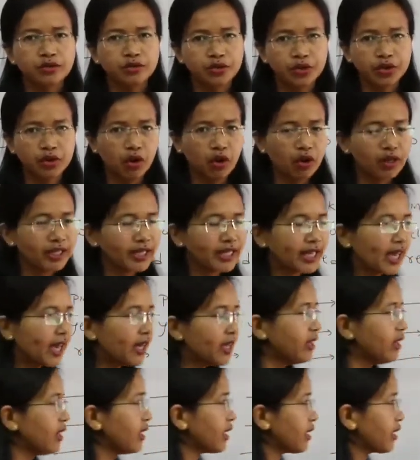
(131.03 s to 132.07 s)
To recall
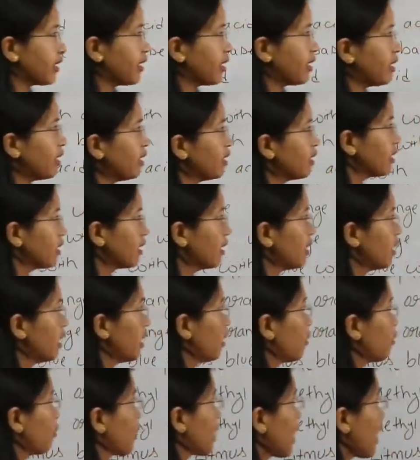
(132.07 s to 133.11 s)
again, here
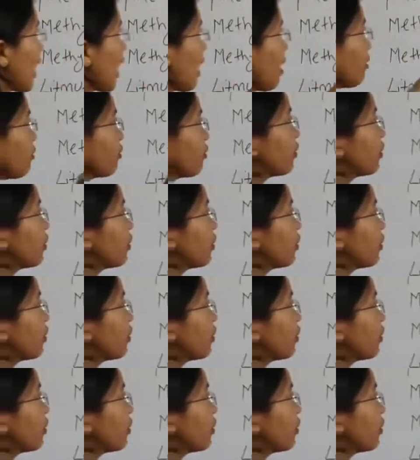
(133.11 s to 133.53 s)
we have